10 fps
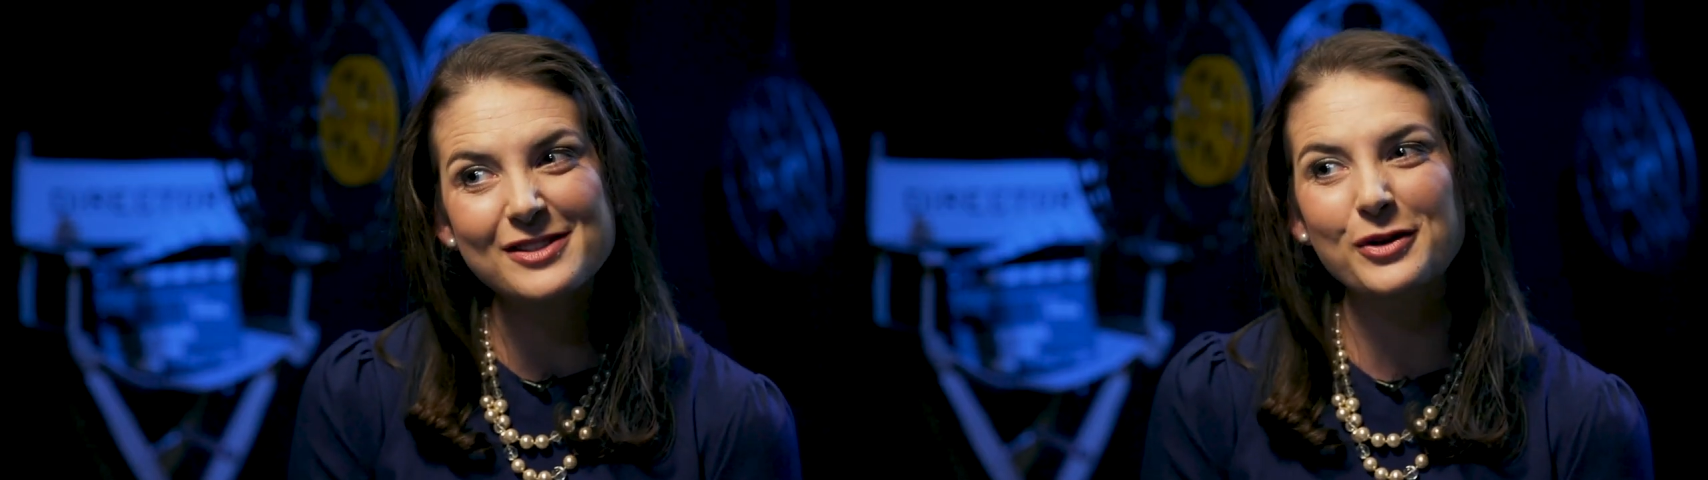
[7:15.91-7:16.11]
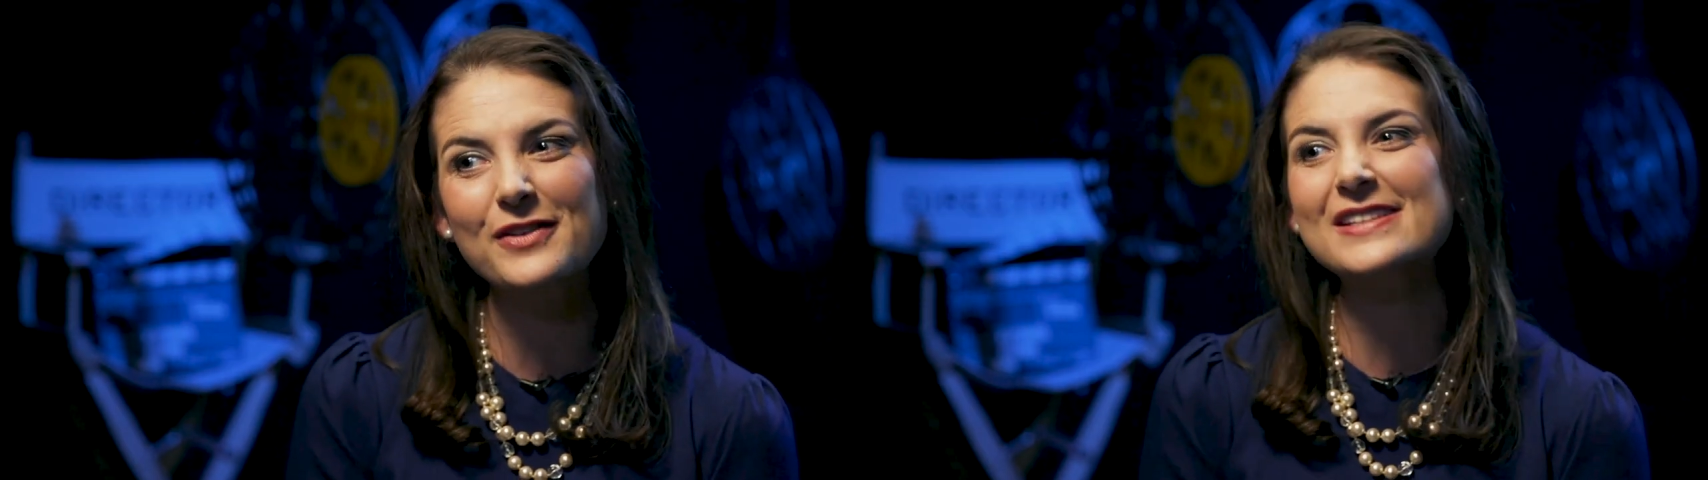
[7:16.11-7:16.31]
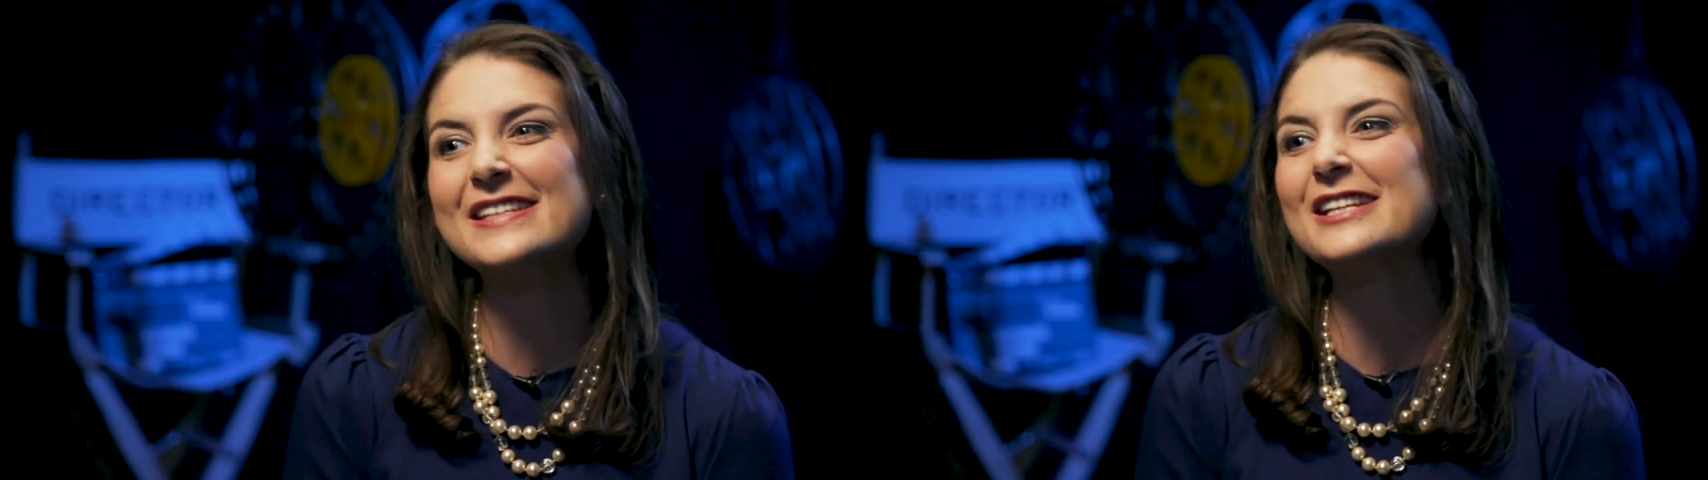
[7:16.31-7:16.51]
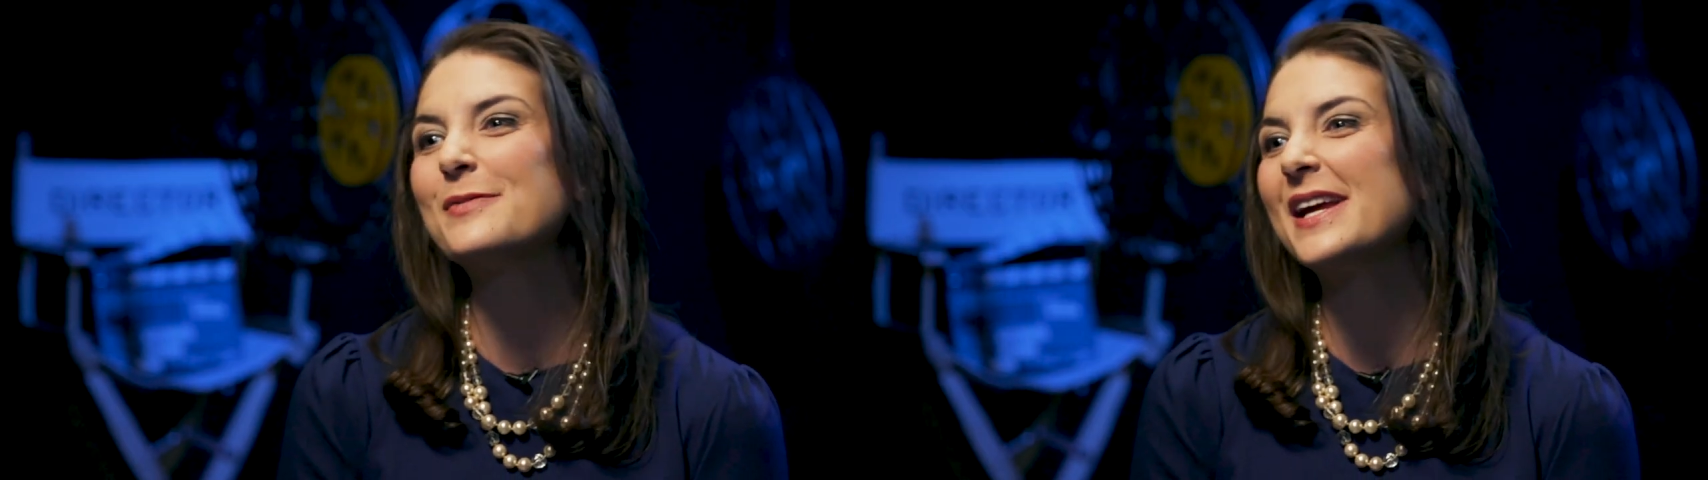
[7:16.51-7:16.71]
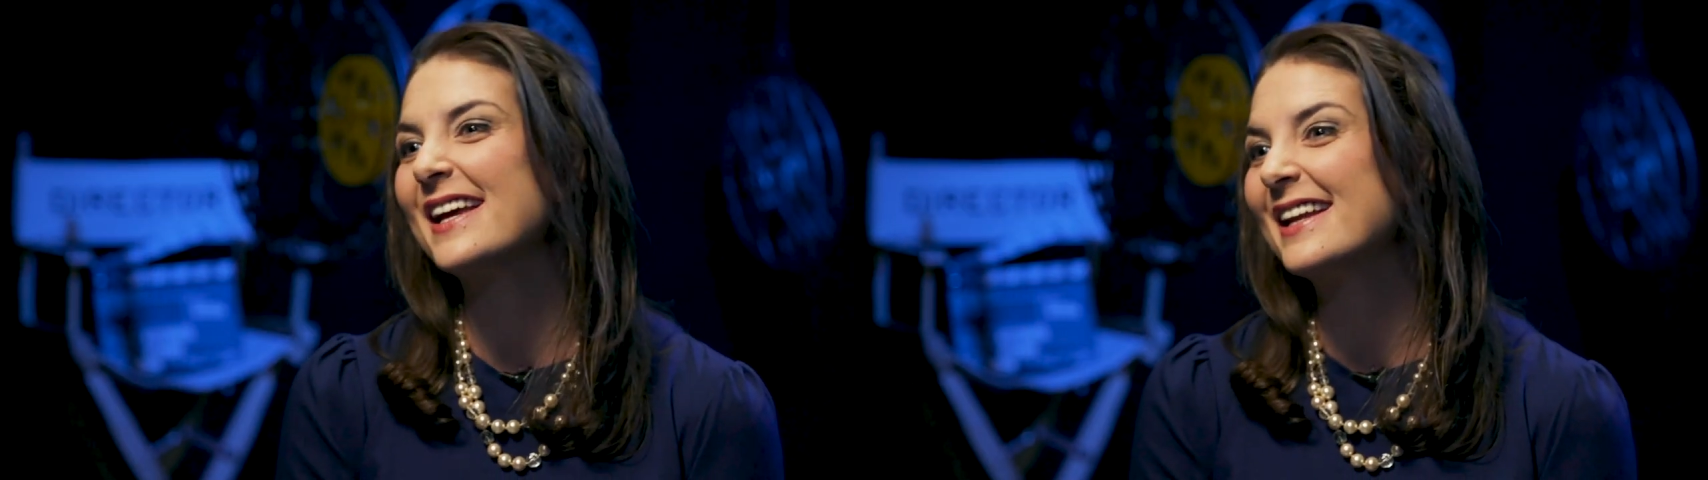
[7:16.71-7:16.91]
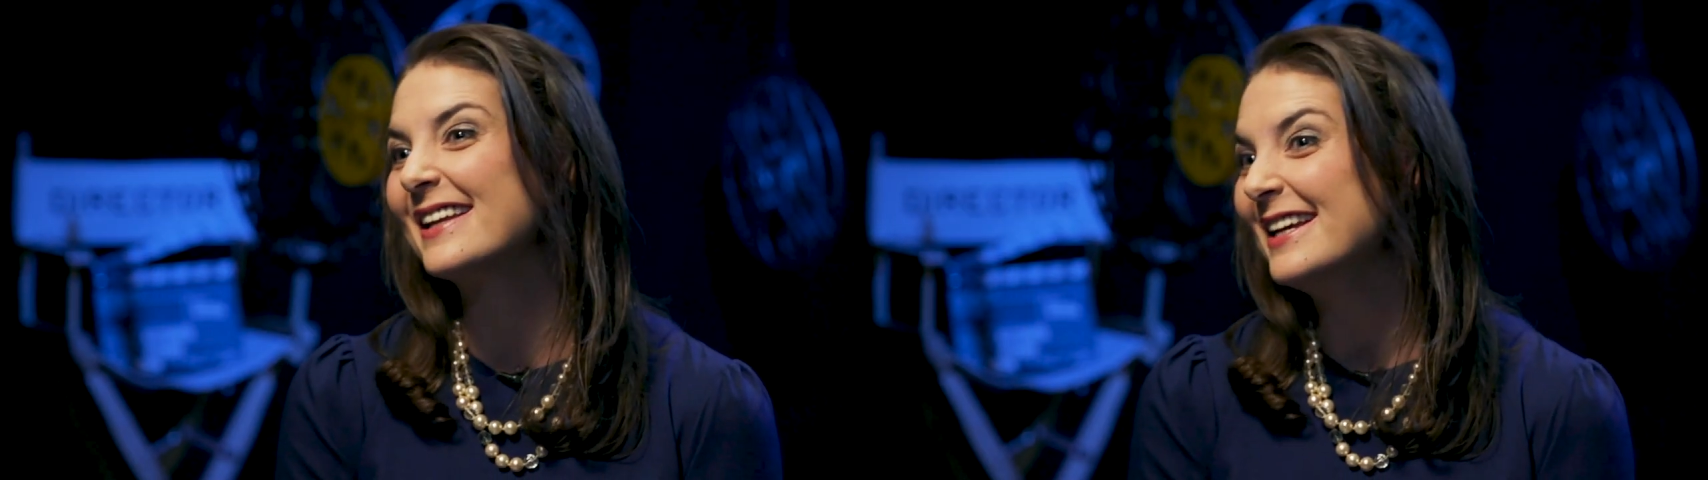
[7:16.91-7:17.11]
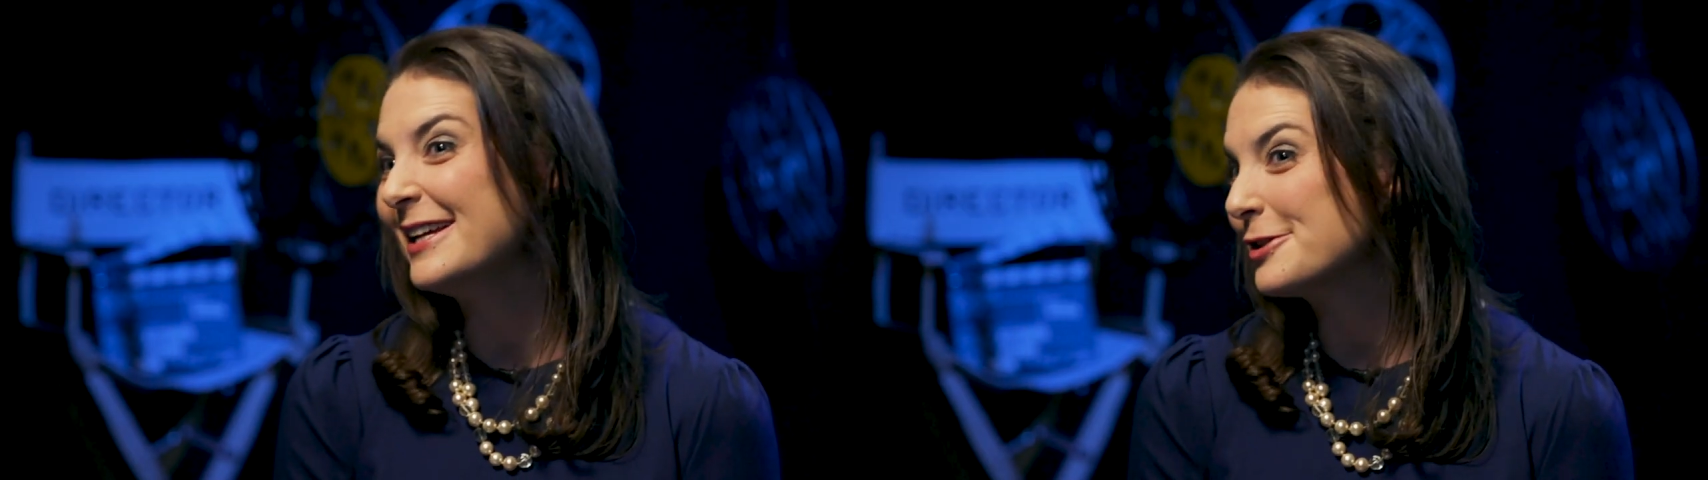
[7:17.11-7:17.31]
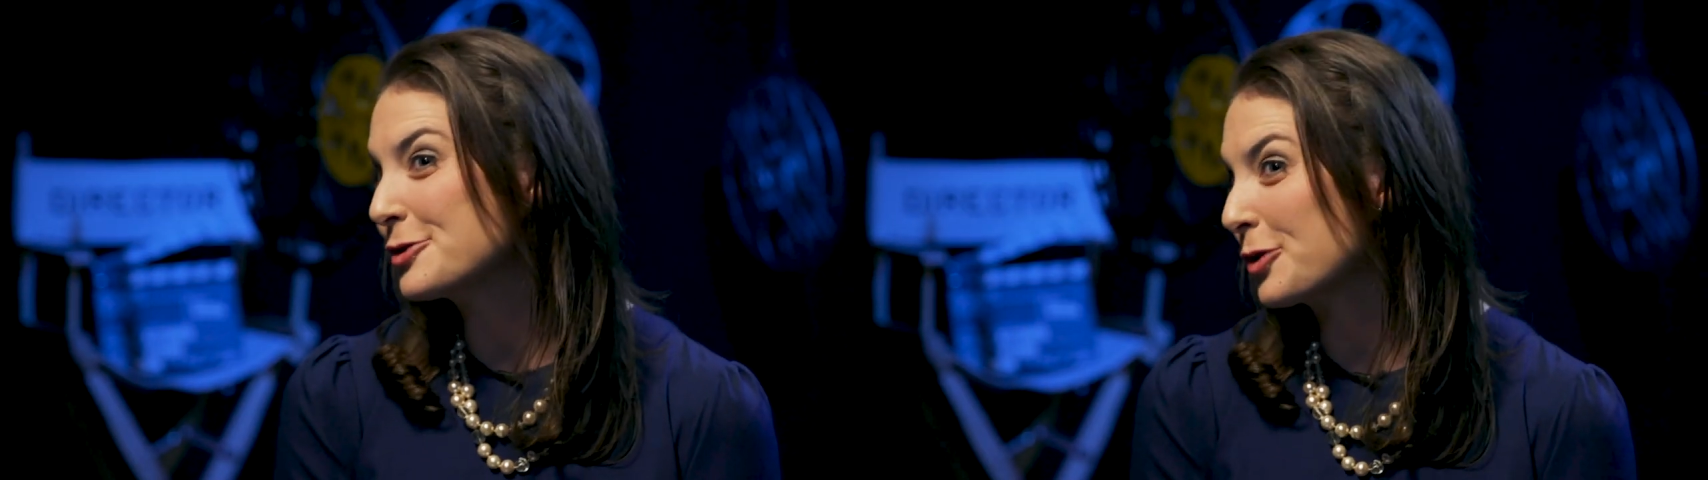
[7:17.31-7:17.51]
story of the Tin Man,
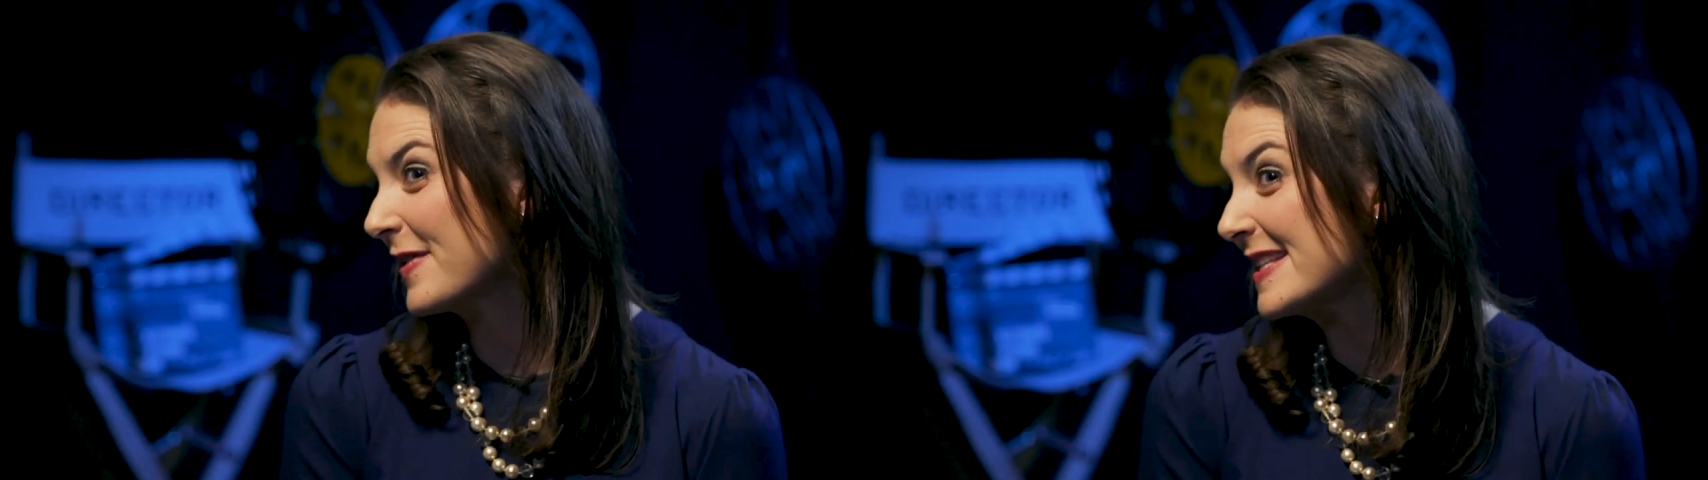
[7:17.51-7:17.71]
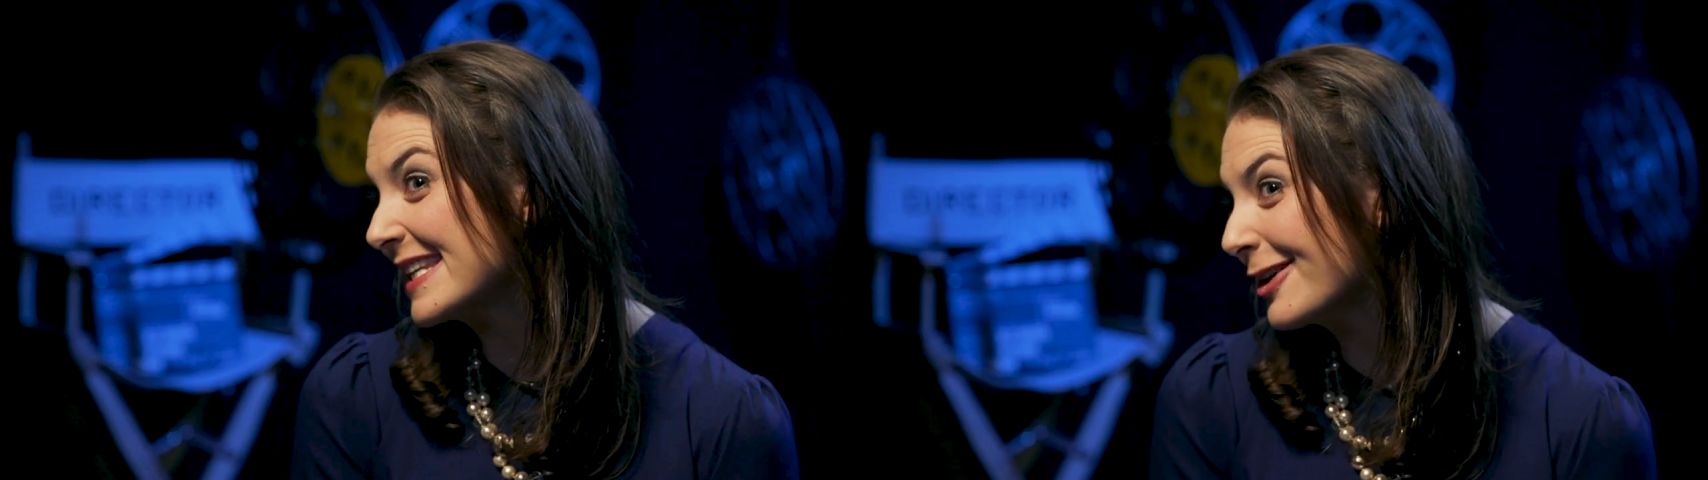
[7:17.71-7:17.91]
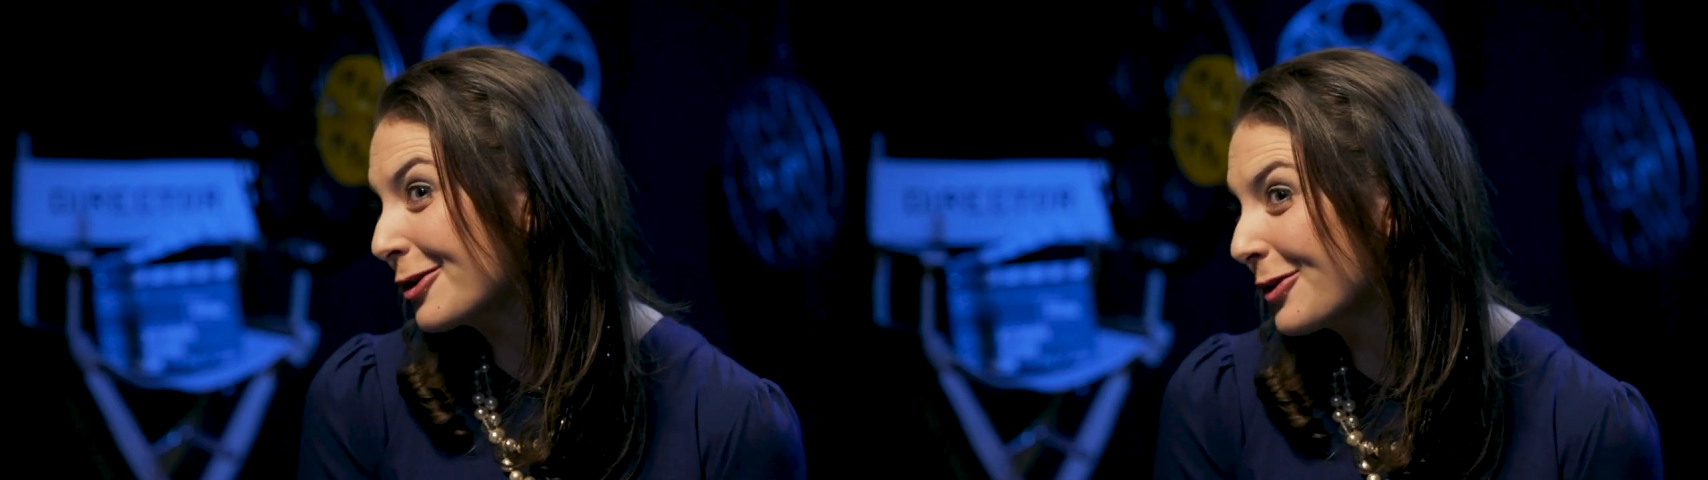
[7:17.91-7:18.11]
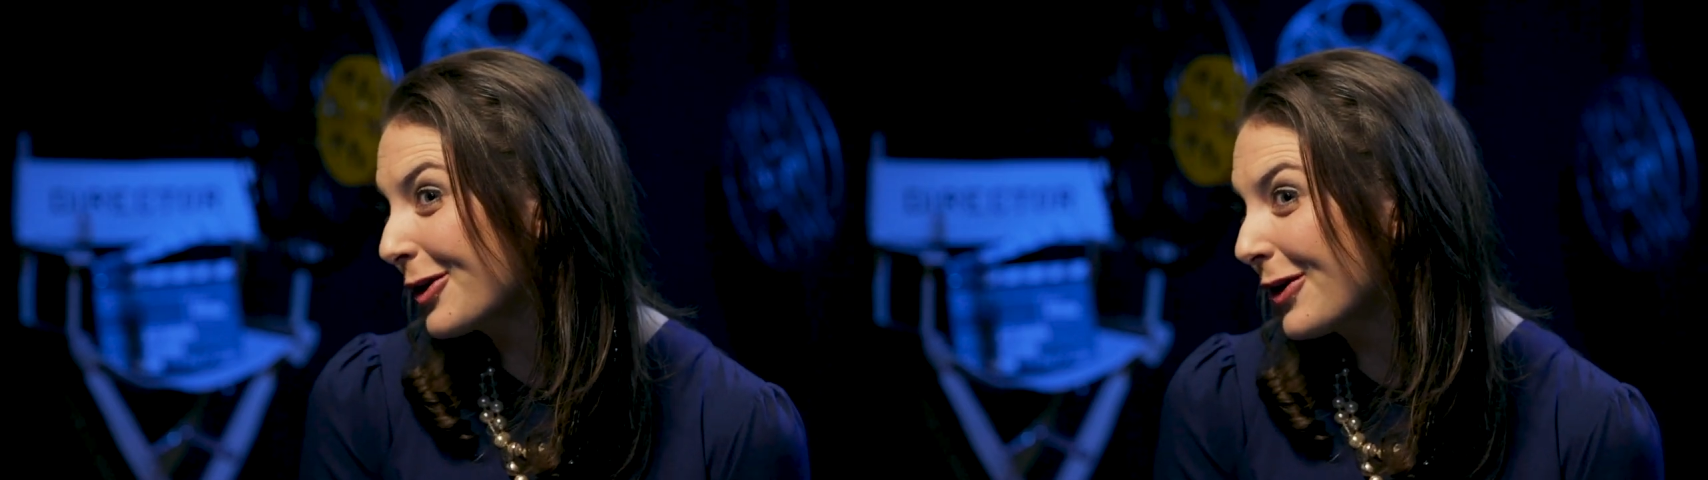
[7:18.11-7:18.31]
story of the Scarecrow,